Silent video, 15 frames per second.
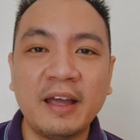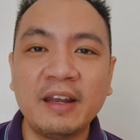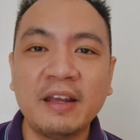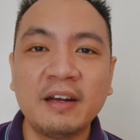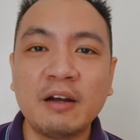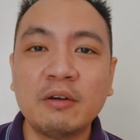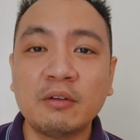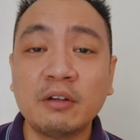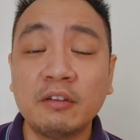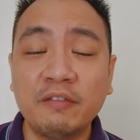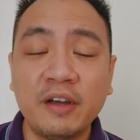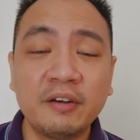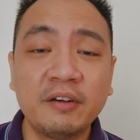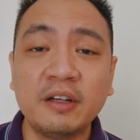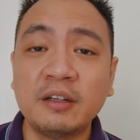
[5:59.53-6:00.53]
and I encountered
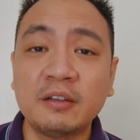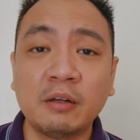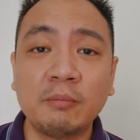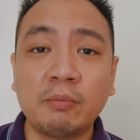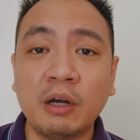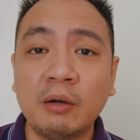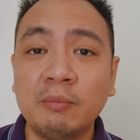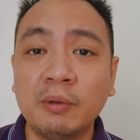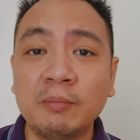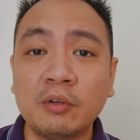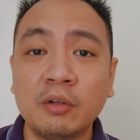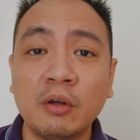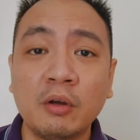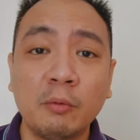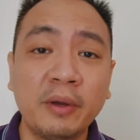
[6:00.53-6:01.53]
very little
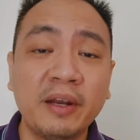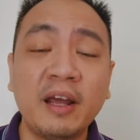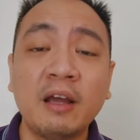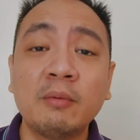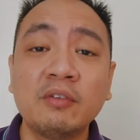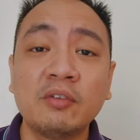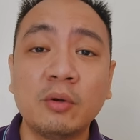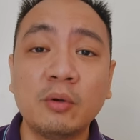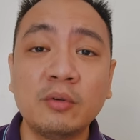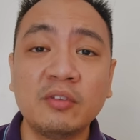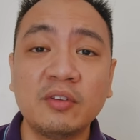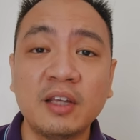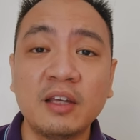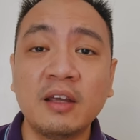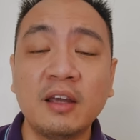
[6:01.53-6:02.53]
problems when I was
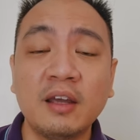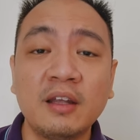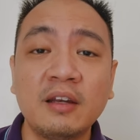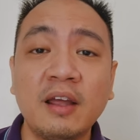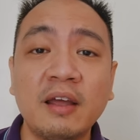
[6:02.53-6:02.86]
hosting in